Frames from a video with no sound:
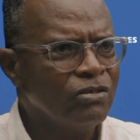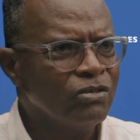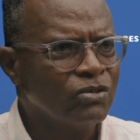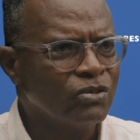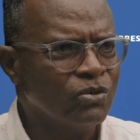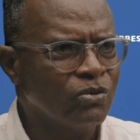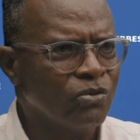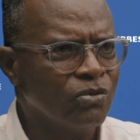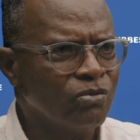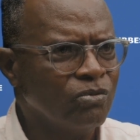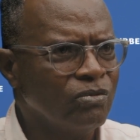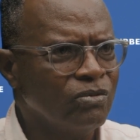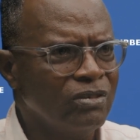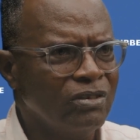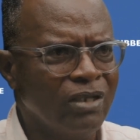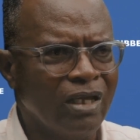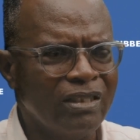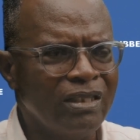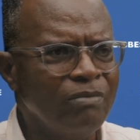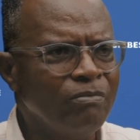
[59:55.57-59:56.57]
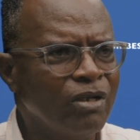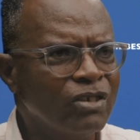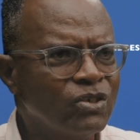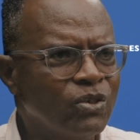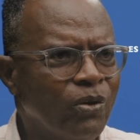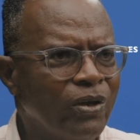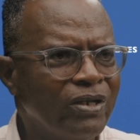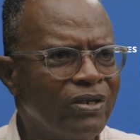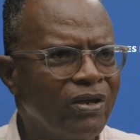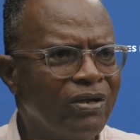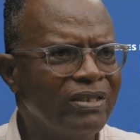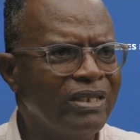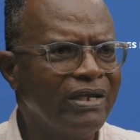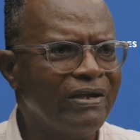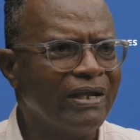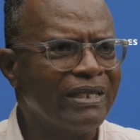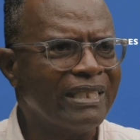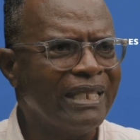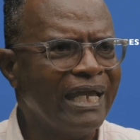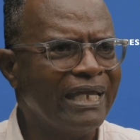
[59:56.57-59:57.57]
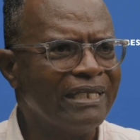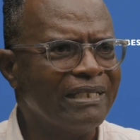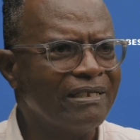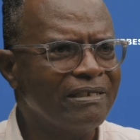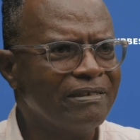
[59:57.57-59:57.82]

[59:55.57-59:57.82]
So nothing much going on there at night.